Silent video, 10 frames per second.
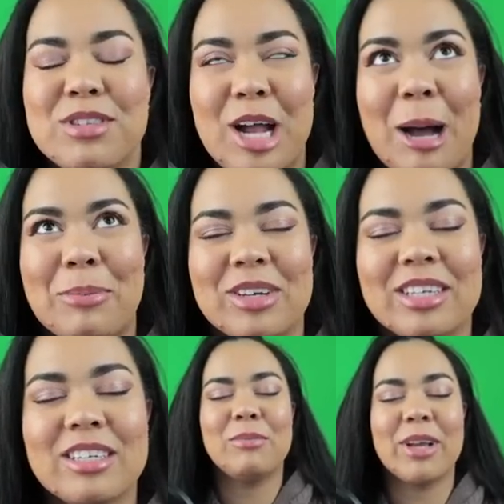Stop.
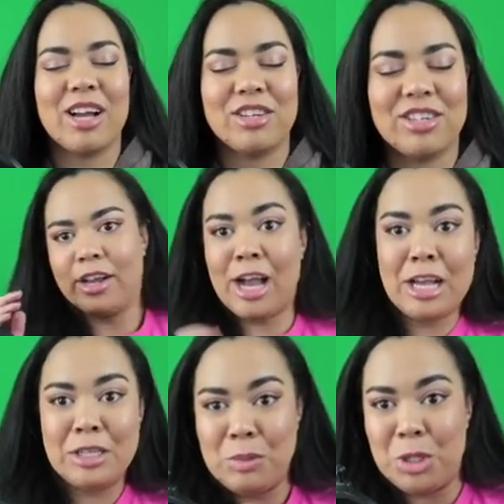Oh my gosh.
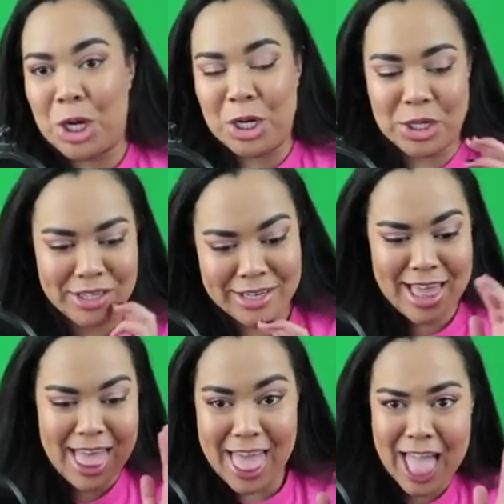Costume change.
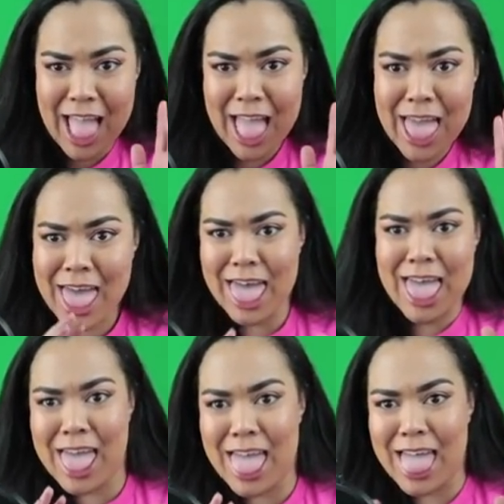
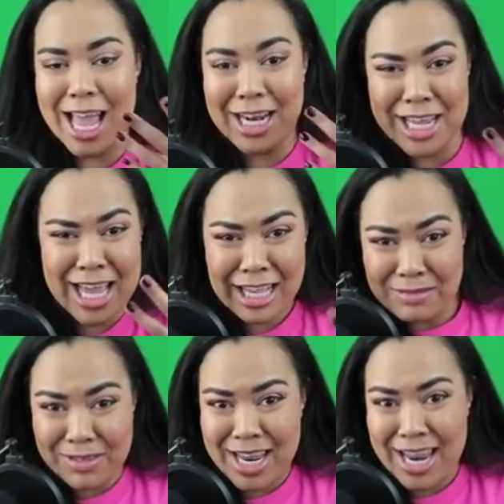I did a
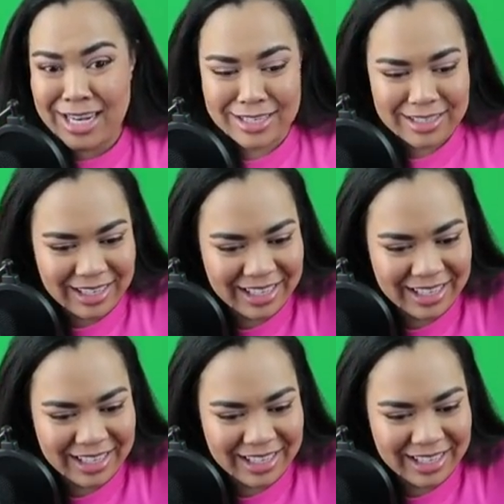costume change.